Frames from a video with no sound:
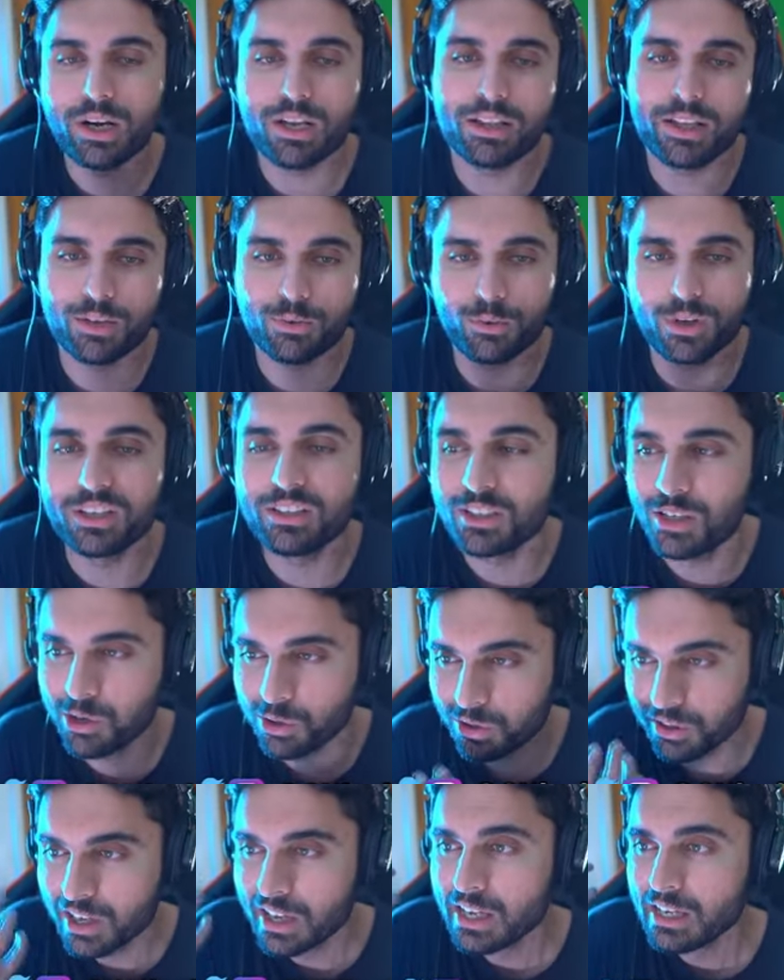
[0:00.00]
right? Like when
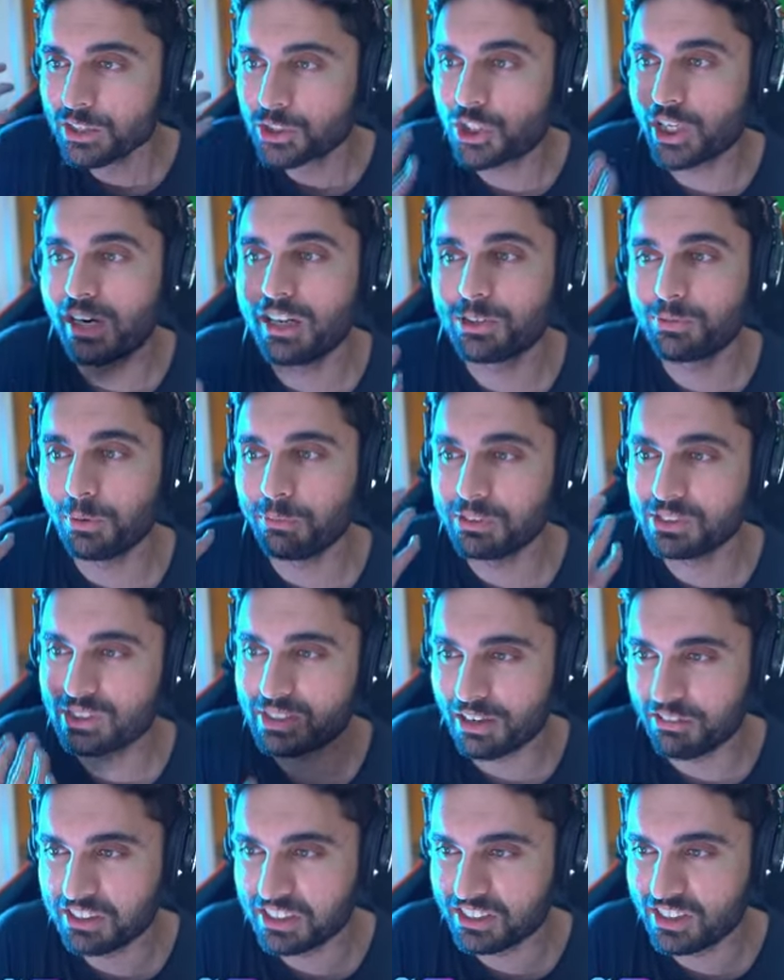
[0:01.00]
you charge people
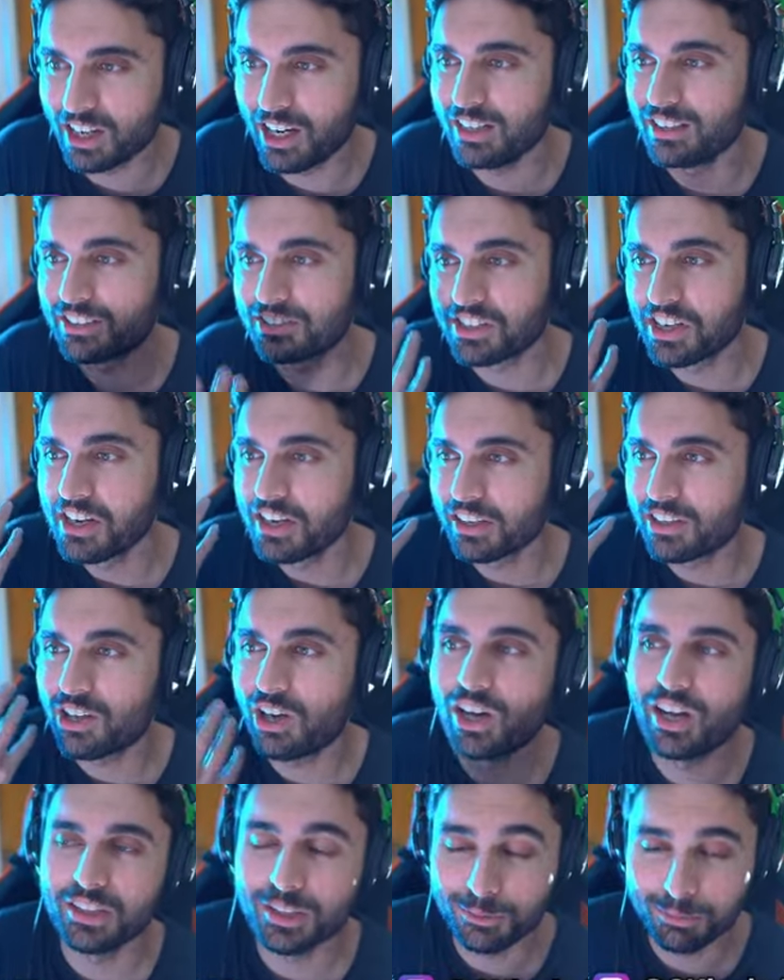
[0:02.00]
$70,
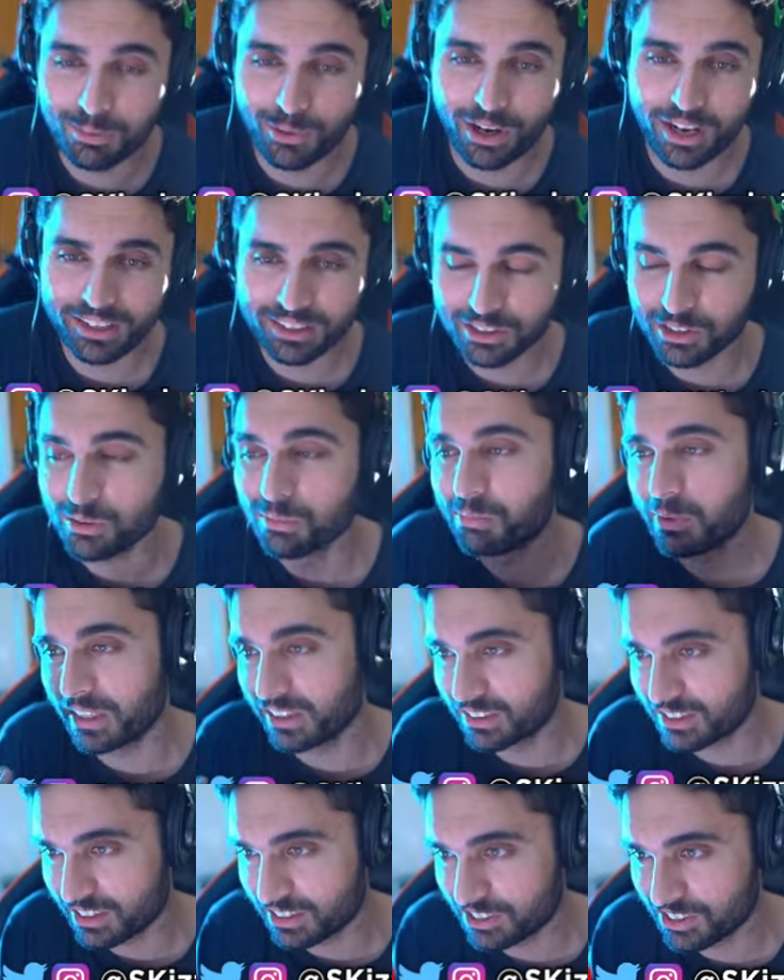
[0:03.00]
call it brand new, but
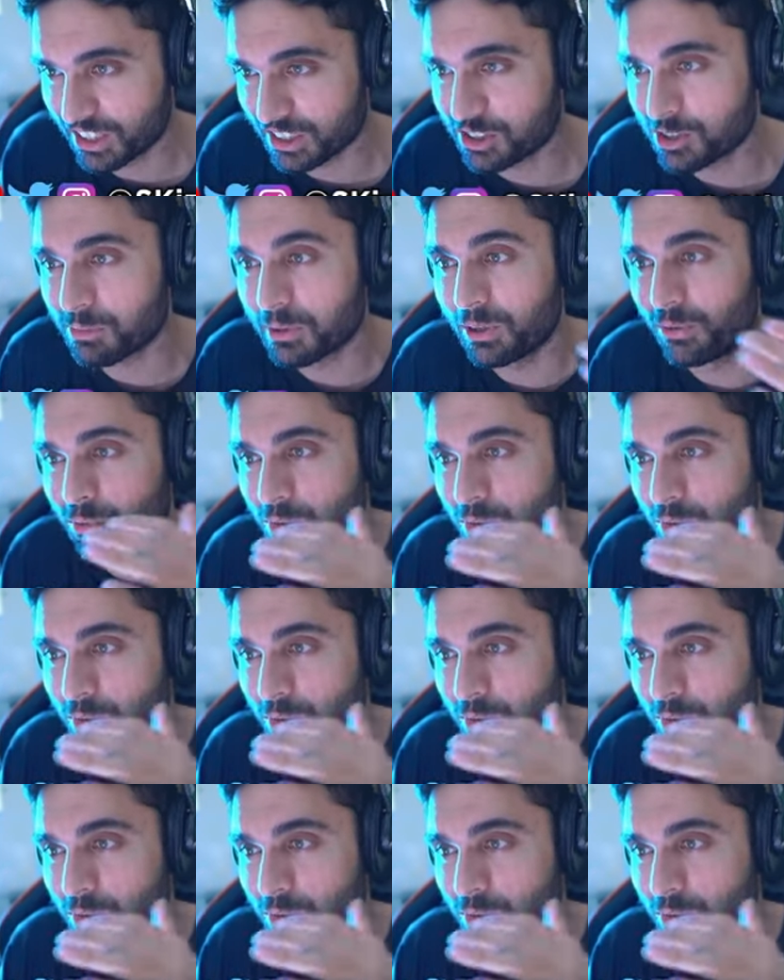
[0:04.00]
it turns out to be